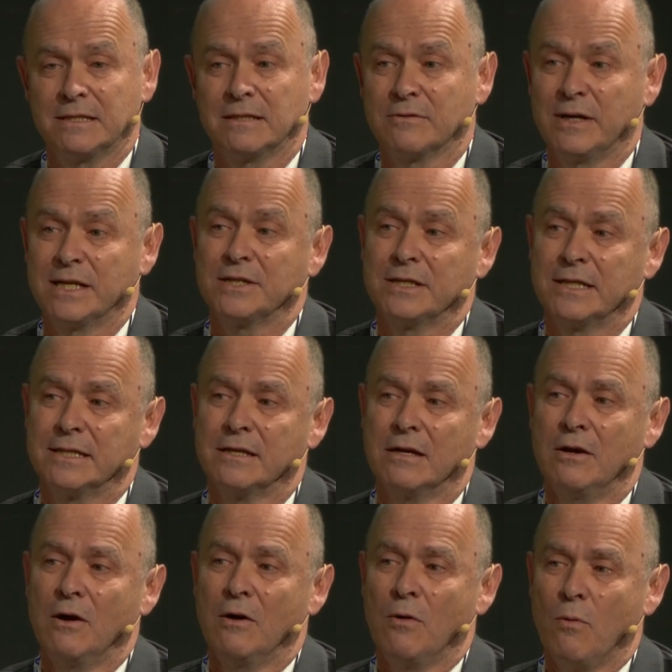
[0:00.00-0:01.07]
And the question is,
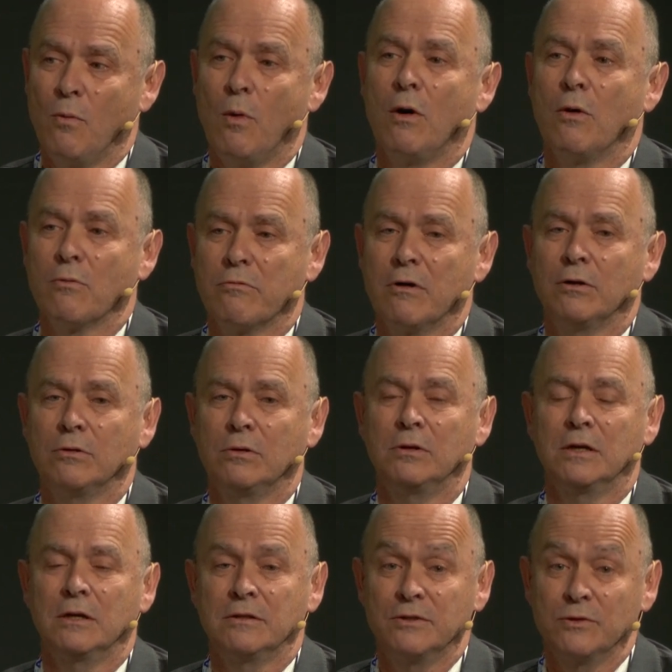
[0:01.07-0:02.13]
what role
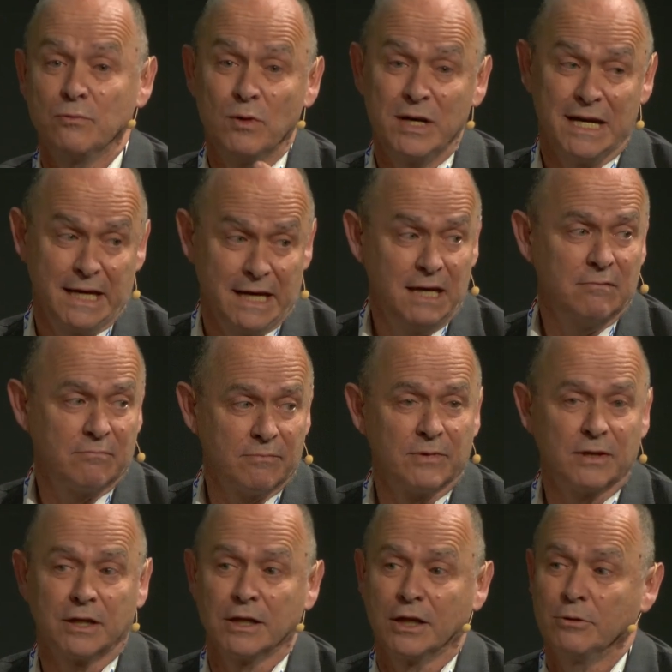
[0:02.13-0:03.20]
do we,
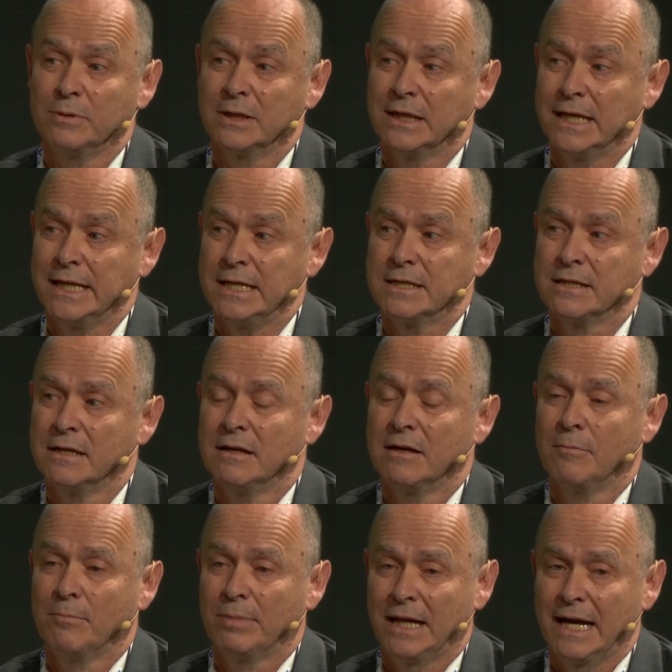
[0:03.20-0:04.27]
the global elite,
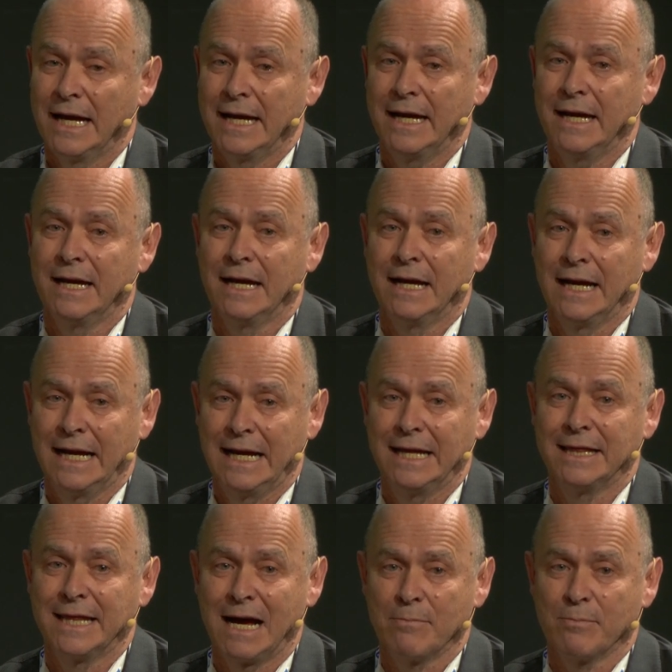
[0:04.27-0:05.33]
play
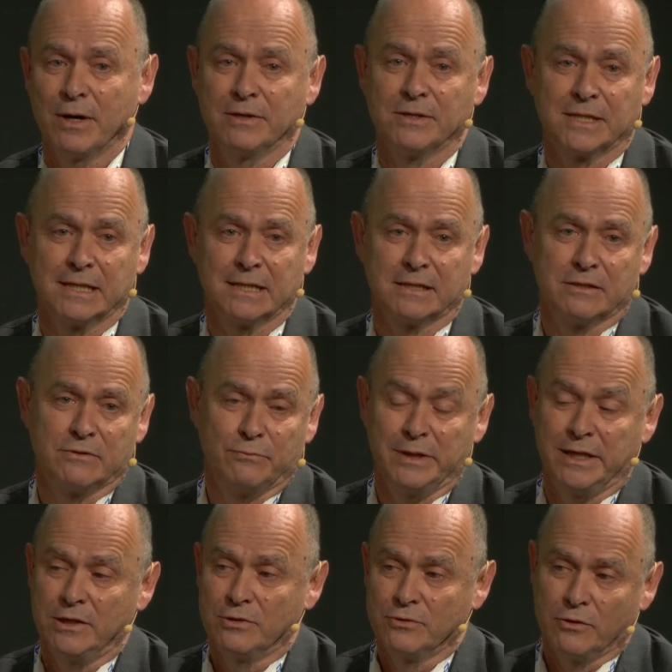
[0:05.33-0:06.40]
in that process? Do
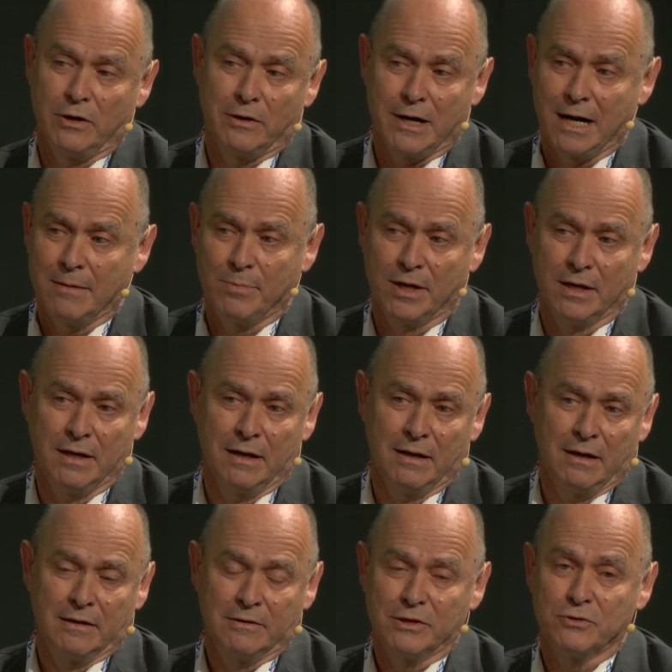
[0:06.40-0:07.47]
we draw up
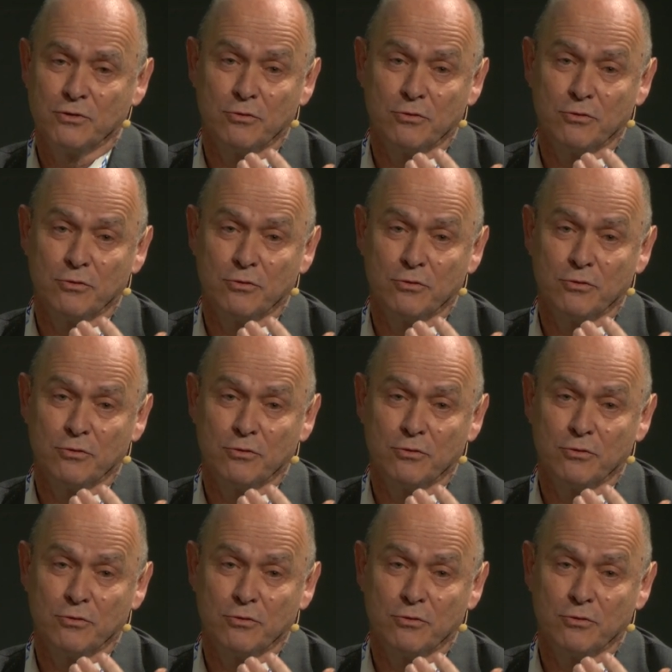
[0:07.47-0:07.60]
the